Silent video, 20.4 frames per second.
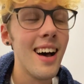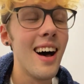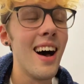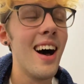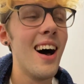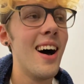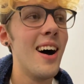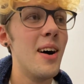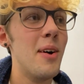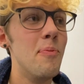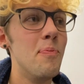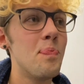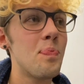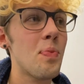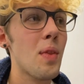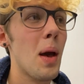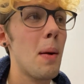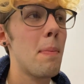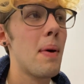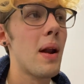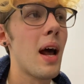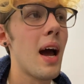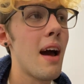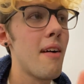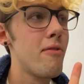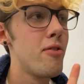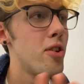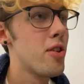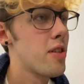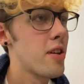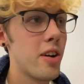Um, but I have
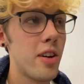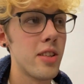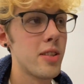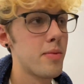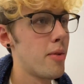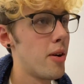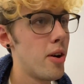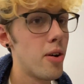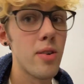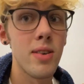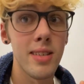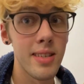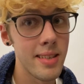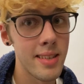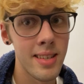nothing on tomorrow because it's a